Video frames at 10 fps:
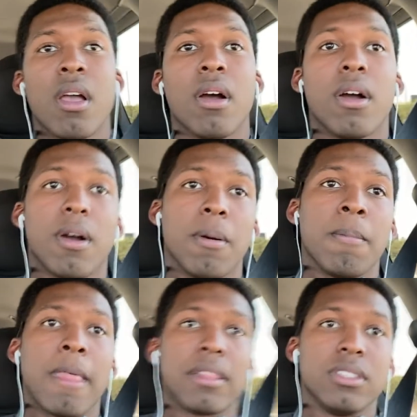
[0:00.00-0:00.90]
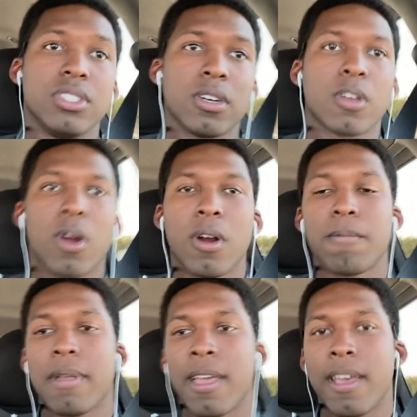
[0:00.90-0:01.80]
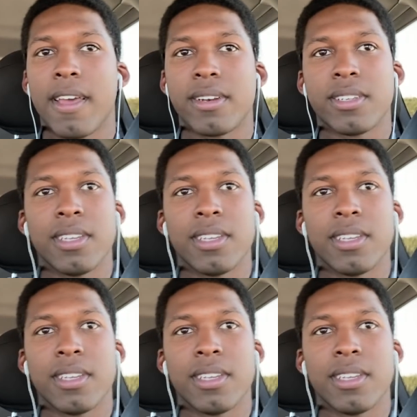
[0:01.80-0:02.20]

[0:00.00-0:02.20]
at the junkyard, and